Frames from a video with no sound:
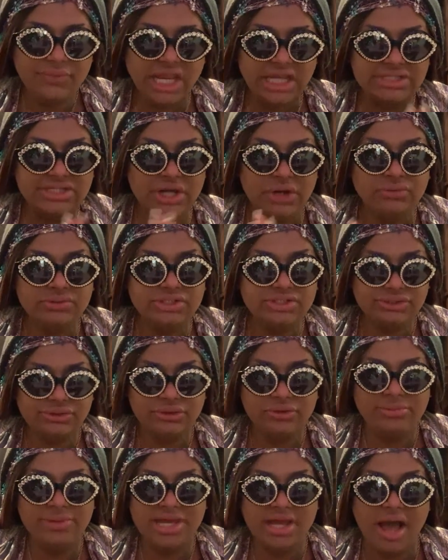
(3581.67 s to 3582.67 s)
Don't
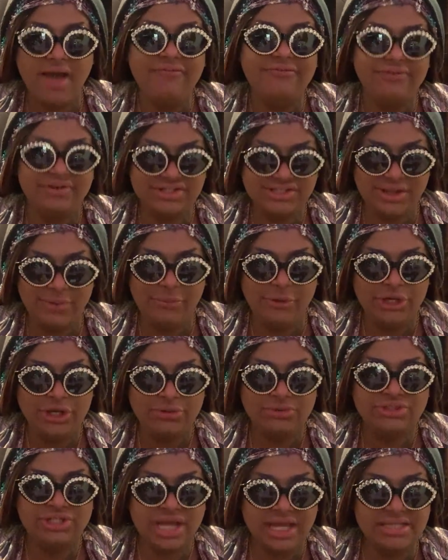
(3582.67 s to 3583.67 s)
screw me off for someone you
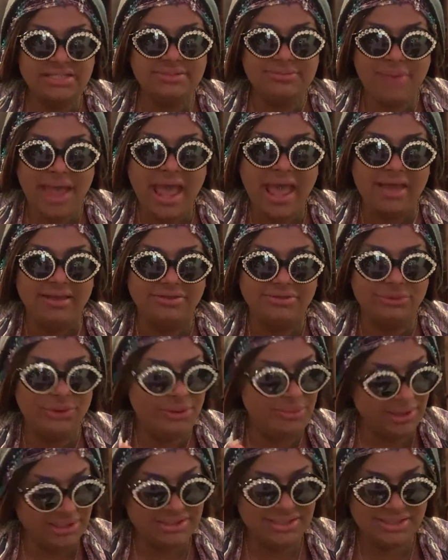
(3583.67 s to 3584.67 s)
just met 3
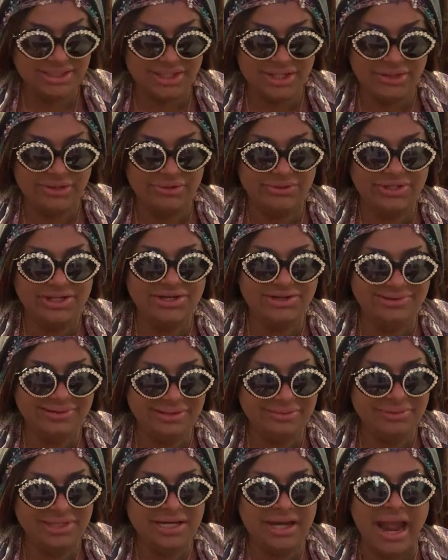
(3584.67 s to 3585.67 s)
months ago. You know what I
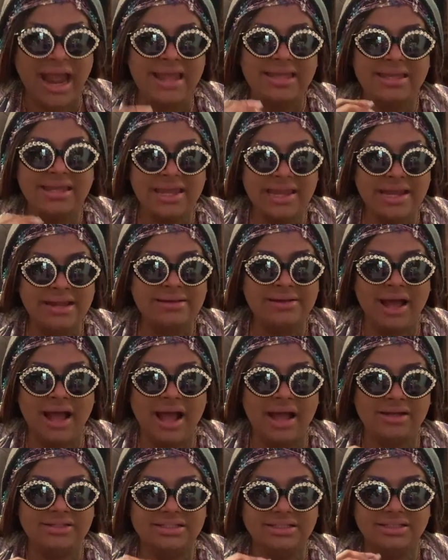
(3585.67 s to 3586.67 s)
mean? I
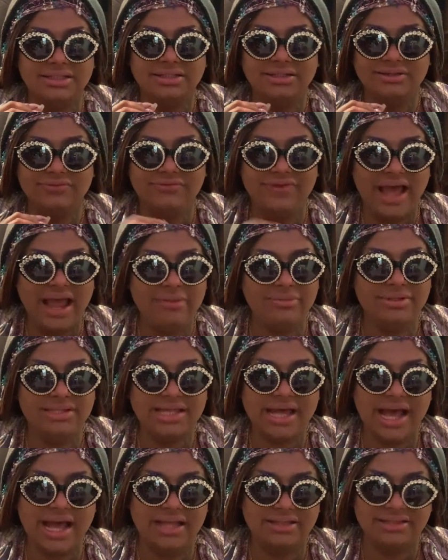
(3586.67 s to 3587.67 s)
cannot vibe with
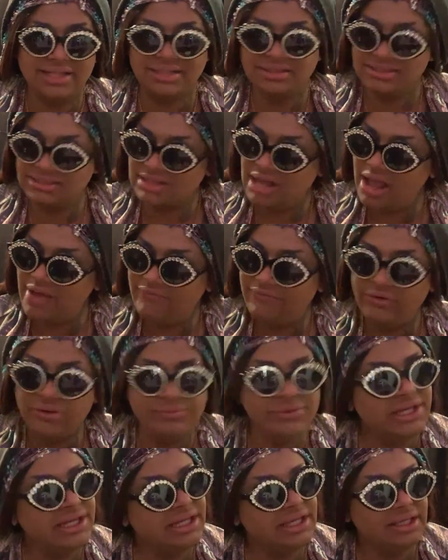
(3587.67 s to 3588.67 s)
that. That's not for
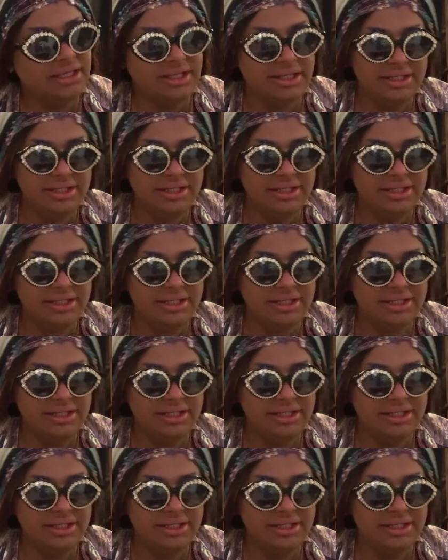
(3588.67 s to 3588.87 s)
me.